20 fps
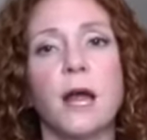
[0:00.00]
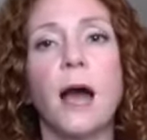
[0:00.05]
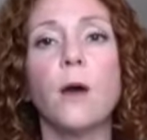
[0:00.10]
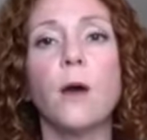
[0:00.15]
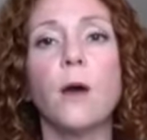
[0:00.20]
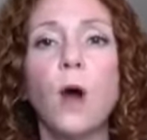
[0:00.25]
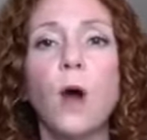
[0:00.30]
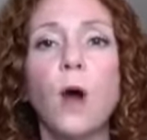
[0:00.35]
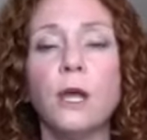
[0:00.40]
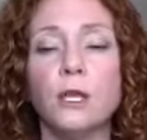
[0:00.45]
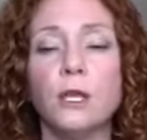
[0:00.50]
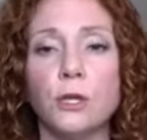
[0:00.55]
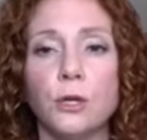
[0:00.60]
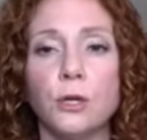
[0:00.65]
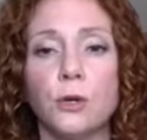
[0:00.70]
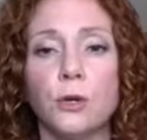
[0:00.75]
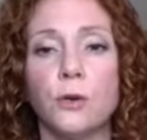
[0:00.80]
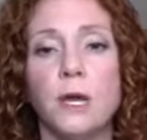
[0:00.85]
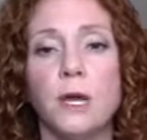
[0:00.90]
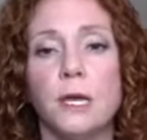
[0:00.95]
I want
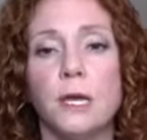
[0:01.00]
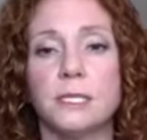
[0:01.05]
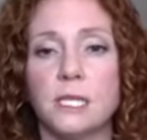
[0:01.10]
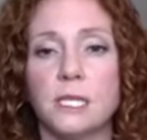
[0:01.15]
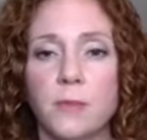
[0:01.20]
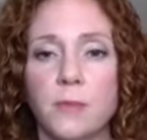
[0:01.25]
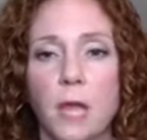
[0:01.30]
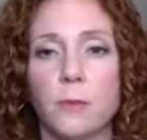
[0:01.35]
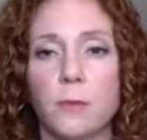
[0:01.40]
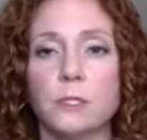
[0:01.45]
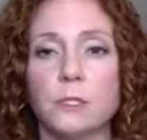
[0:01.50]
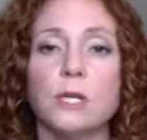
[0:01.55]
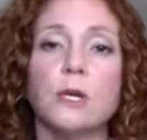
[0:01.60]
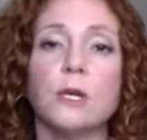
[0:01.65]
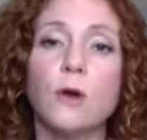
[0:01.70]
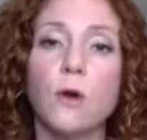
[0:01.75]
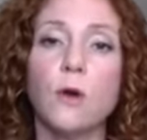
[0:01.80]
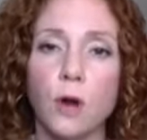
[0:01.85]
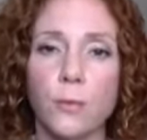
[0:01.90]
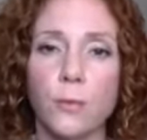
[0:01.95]
you to be able to
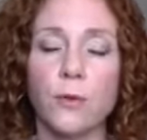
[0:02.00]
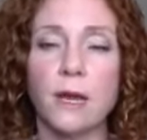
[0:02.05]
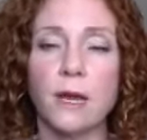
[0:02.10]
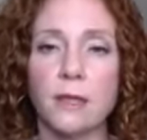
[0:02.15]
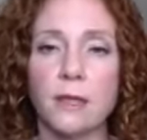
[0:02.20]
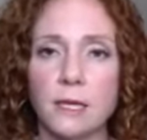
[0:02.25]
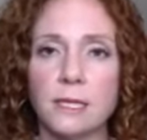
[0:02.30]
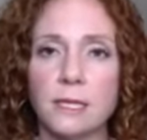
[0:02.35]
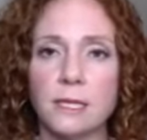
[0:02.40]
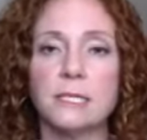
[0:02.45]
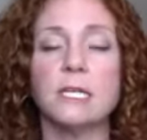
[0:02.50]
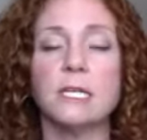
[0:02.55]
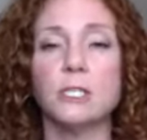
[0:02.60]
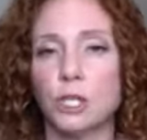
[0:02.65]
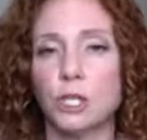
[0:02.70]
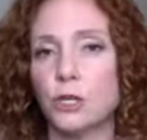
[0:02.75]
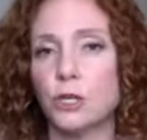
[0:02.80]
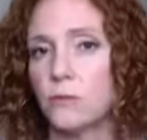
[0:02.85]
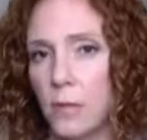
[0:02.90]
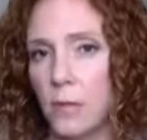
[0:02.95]
incorporate this
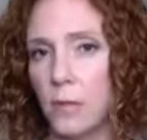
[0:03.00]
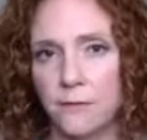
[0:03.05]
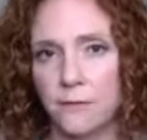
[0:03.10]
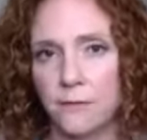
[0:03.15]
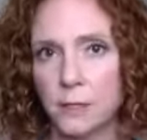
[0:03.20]
into your life.